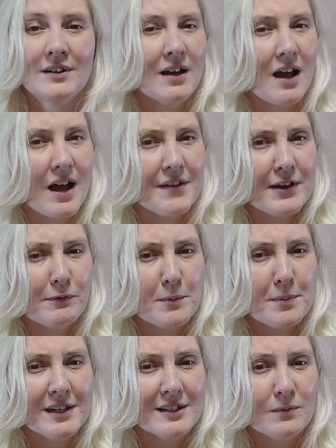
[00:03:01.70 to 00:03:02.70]
Are there
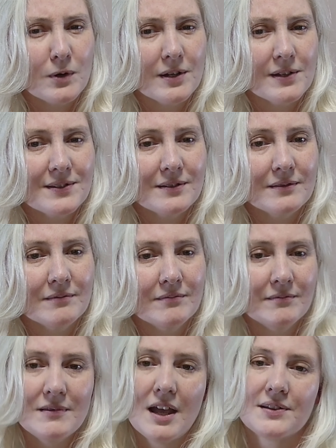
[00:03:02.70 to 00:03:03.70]
repeated words?
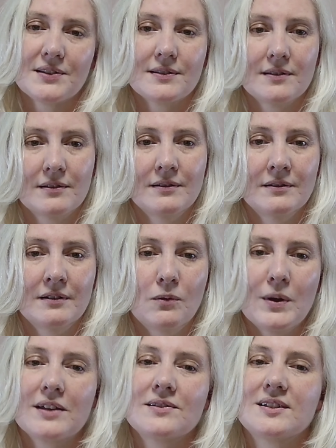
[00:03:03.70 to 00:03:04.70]
Yes.
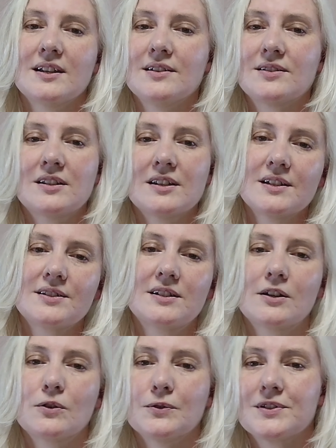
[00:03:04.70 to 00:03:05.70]
We can see
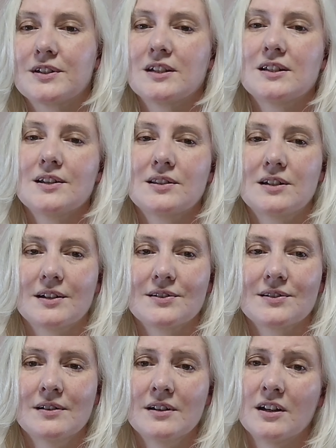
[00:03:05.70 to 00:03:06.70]
statistical,
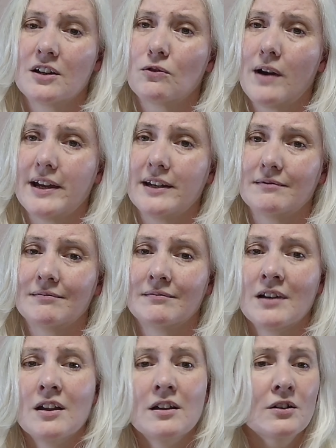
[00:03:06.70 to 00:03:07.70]
statistics. Great.
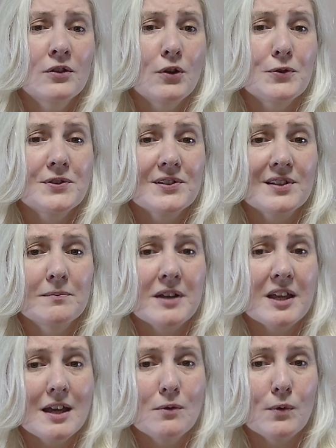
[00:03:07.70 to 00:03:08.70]
Those are some
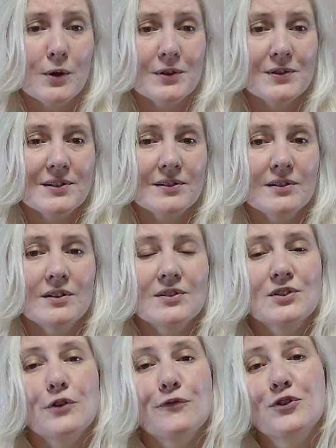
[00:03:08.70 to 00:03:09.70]
keywords.
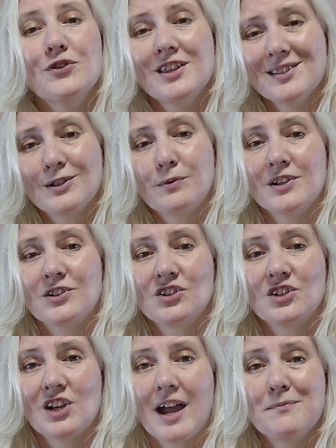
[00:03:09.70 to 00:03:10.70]
So for this question
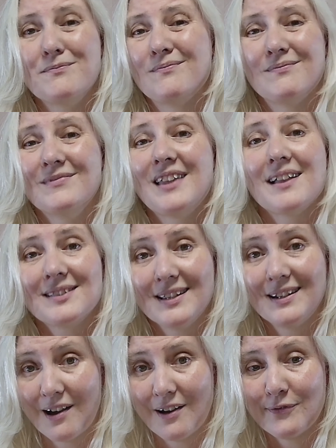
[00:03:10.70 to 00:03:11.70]
type, that's
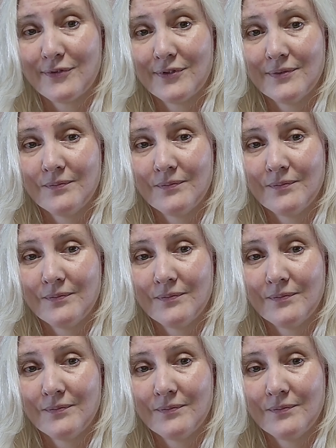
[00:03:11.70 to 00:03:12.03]
enough.